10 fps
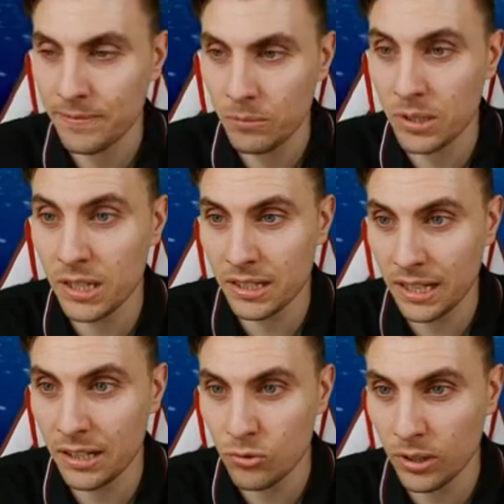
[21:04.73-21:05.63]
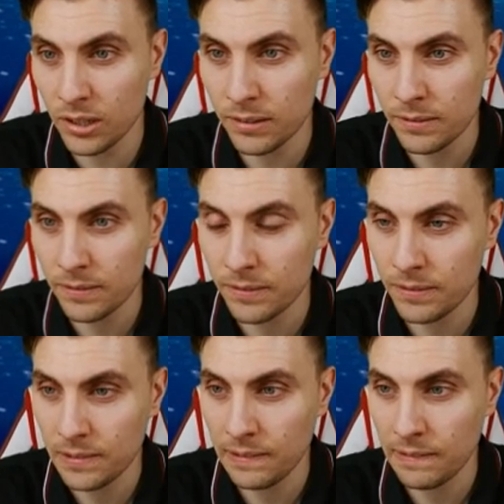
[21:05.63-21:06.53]
we need Kingdra
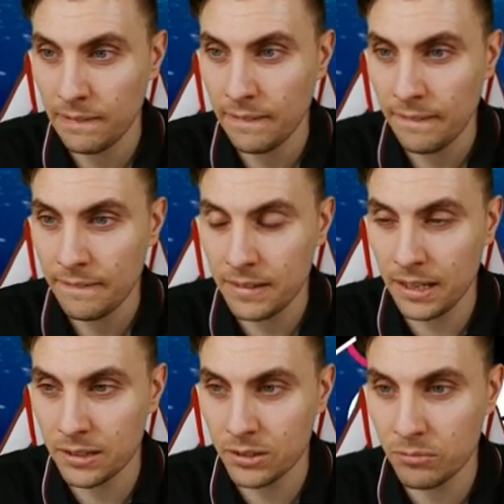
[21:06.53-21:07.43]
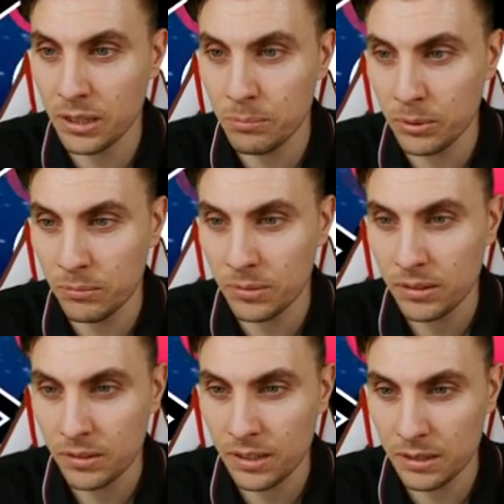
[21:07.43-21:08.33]
next to Rillaboom.
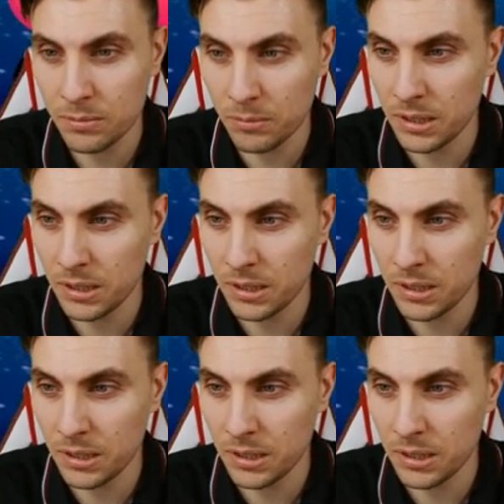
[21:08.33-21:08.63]
That's what we